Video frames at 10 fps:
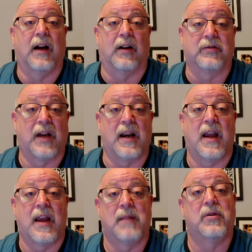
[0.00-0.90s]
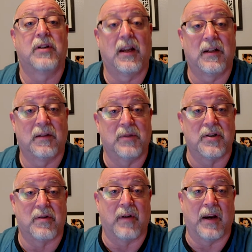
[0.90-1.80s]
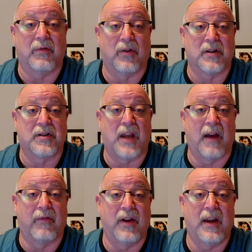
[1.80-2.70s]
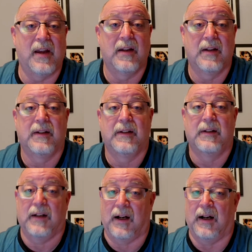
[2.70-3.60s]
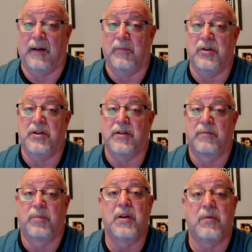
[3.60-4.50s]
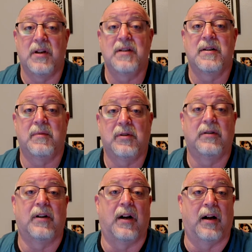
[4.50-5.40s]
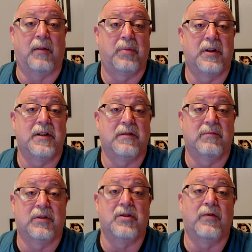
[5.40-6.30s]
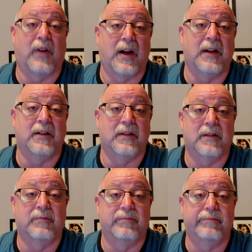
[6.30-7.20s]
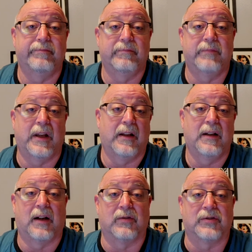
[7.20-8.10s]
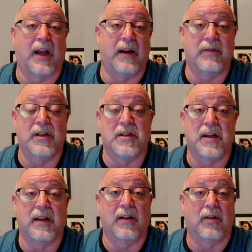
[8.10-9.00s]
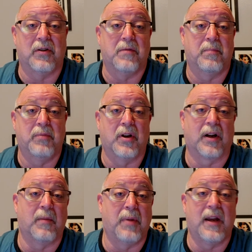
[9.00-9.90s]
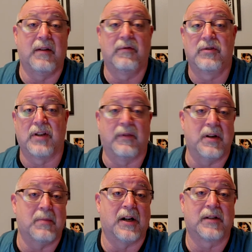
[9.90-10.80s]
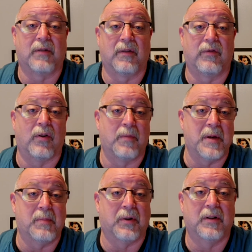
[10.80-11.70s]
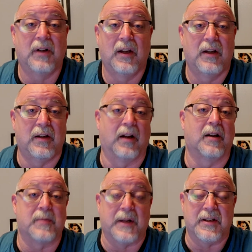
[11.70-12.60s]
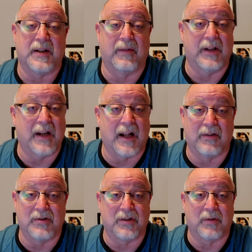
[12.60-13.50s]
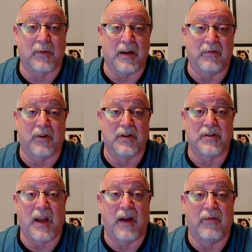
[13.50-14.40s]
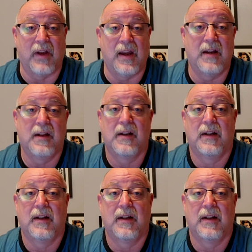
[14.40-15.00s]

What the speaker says: Outside of Animal Kingdom, there's the Rainforest Cafe, which is pretty reasonable, pretty what you'd find in the outside of Disney. You're going to pay $70 for 4 people. You're going to spend $70 at the Rainforest Cafe.